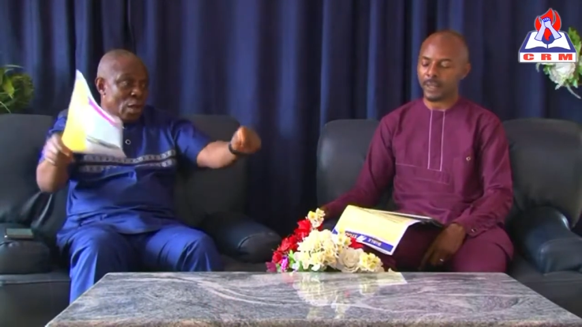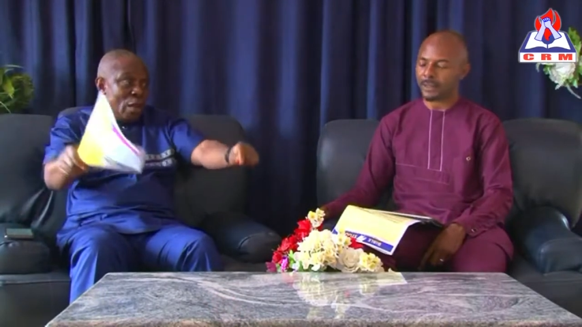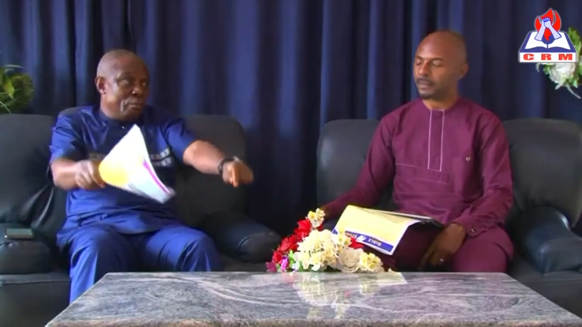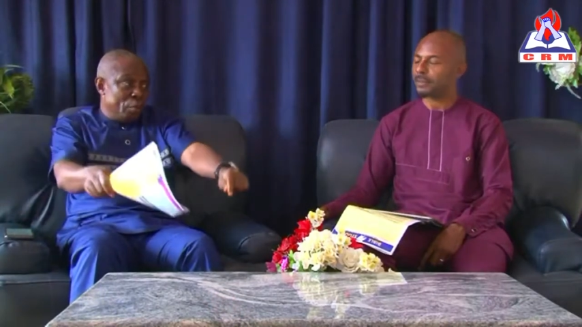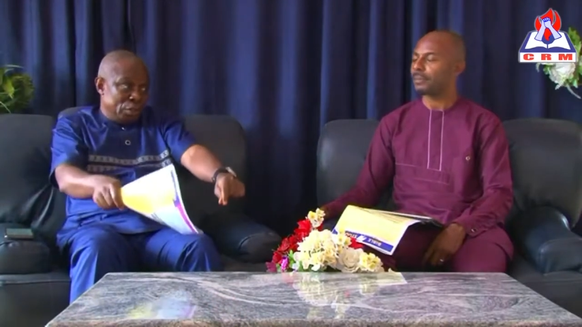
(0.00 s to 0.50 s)
Speaker 1: to
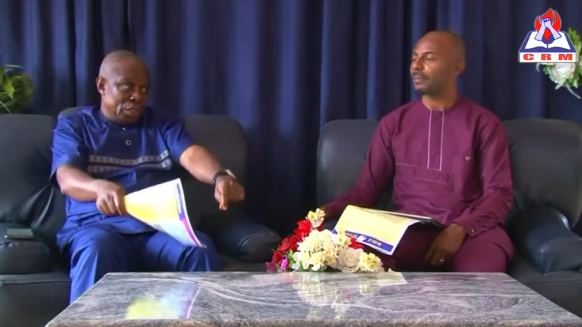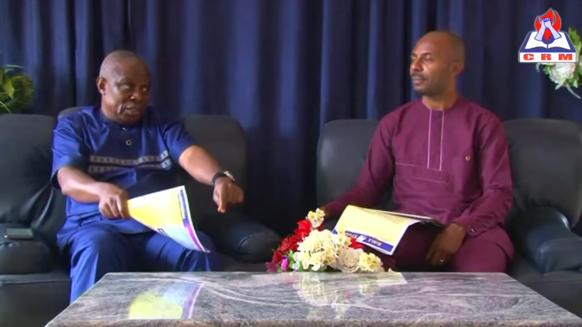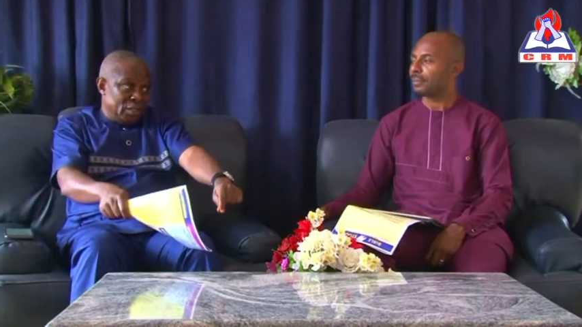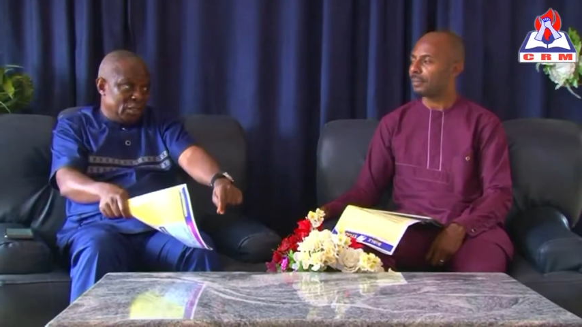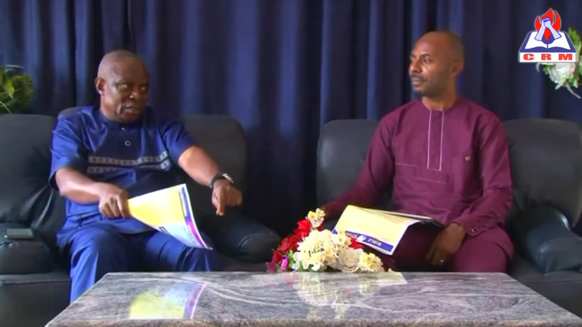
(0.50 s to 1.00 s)
go and
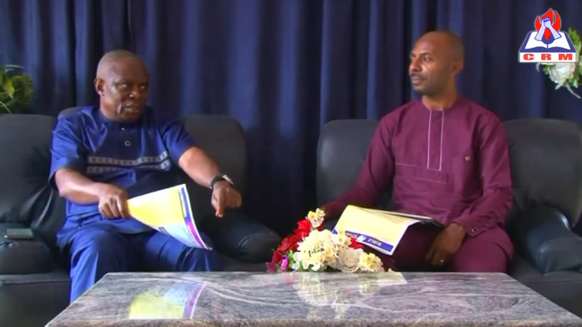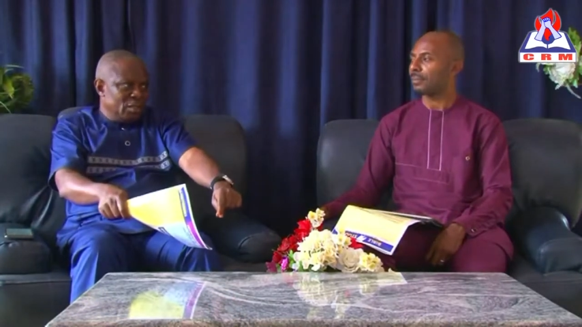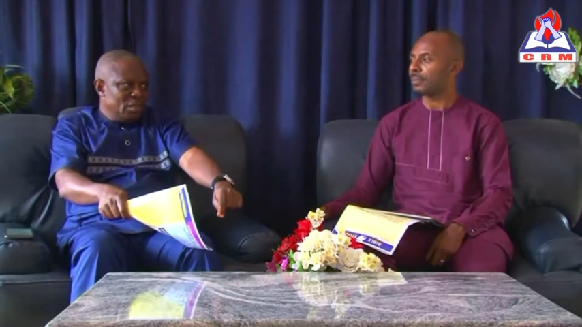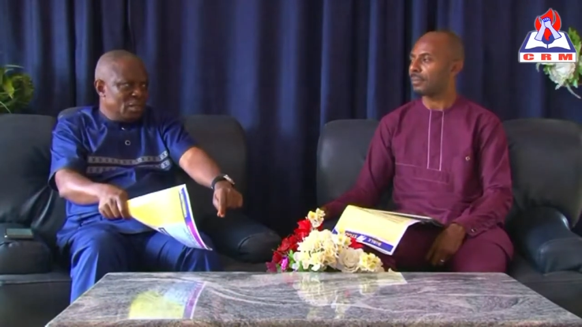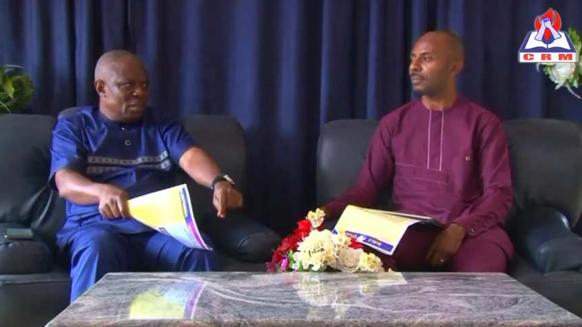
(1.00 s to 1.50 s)
purchase it
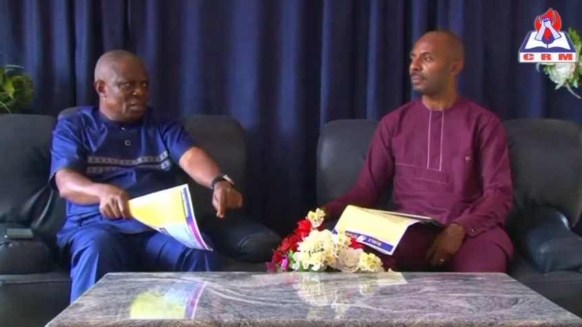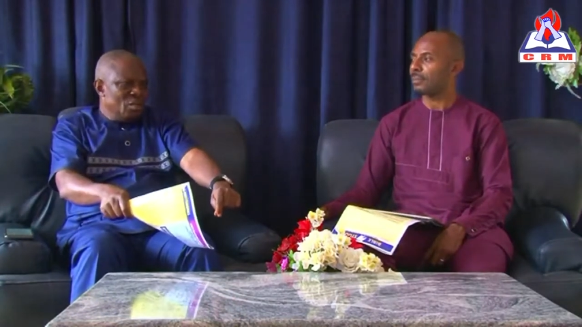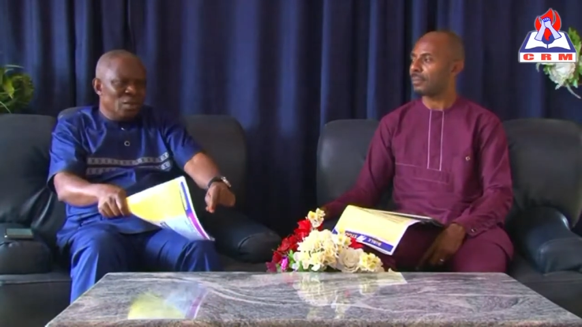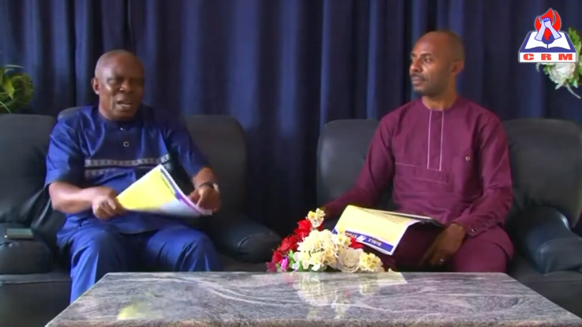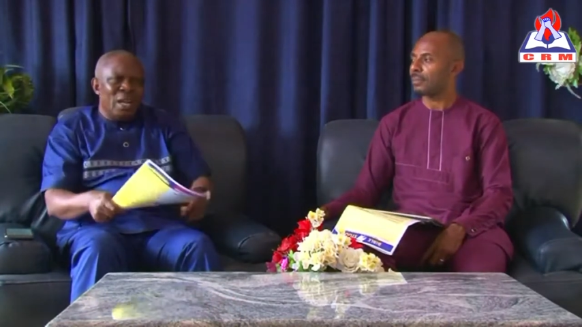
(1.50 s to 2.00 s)
mm. you
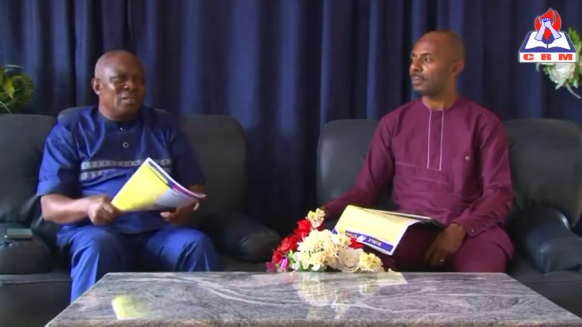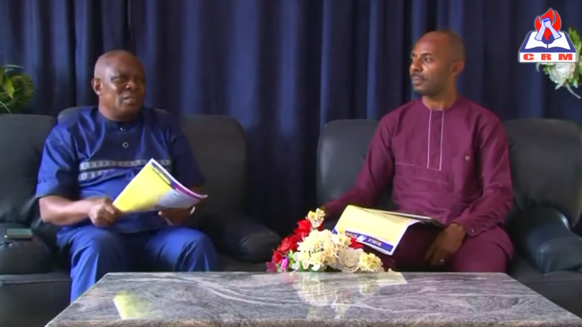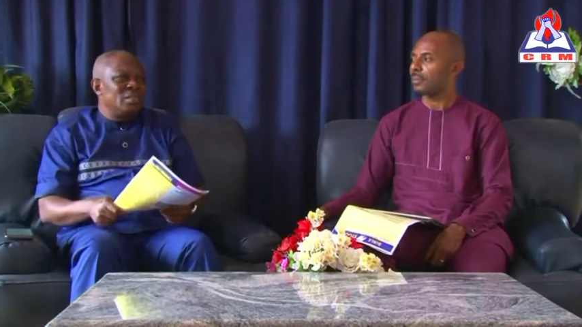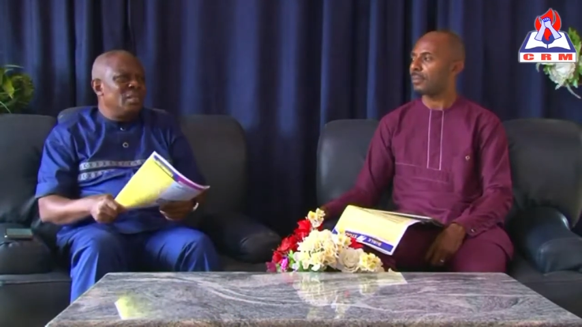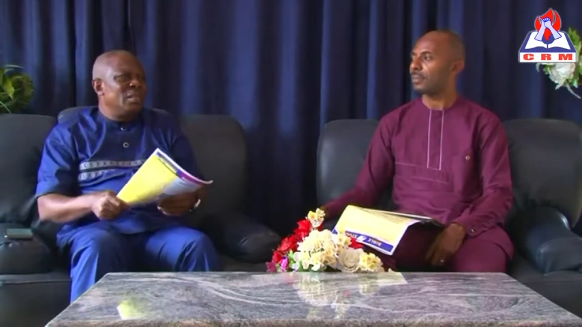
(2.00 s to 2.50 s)
know
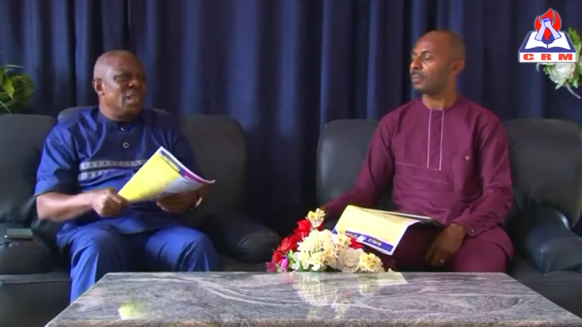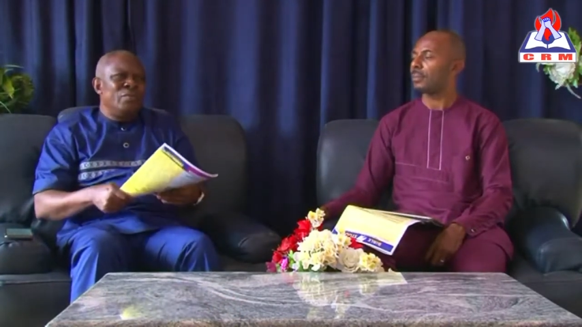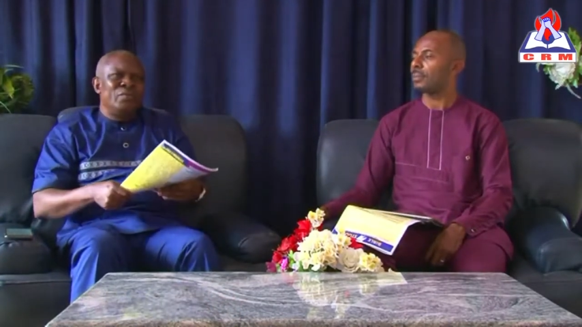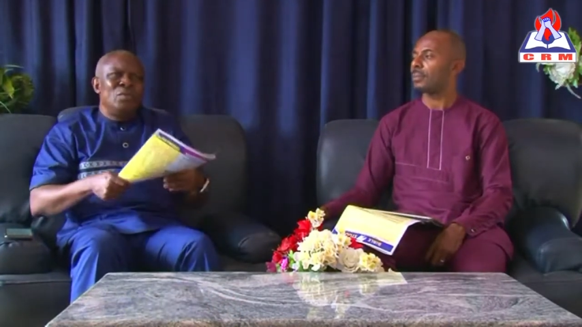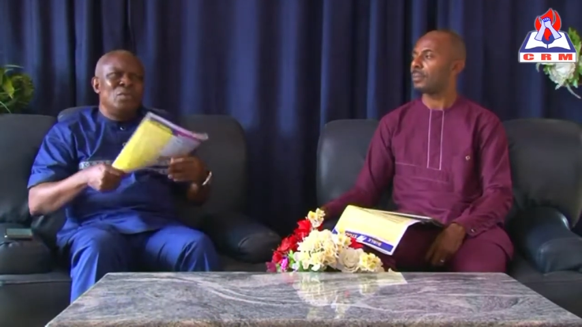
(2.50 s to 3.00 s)
and he
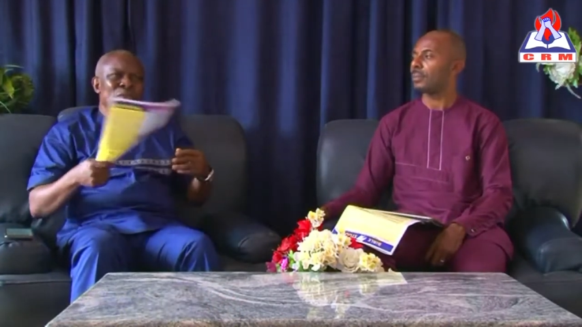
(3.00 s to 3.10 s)
gave